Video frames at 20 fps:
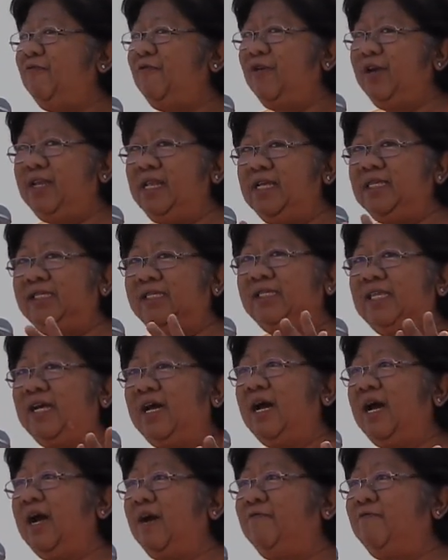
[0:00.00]
for this
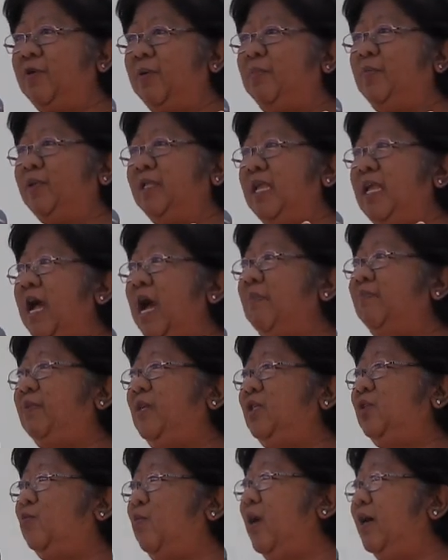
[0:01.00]
for putting
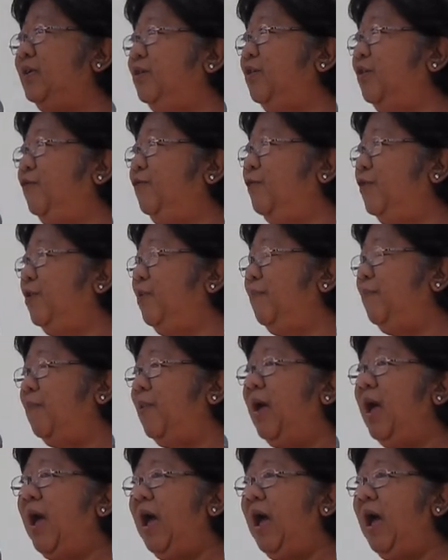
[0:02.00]
up this wonderful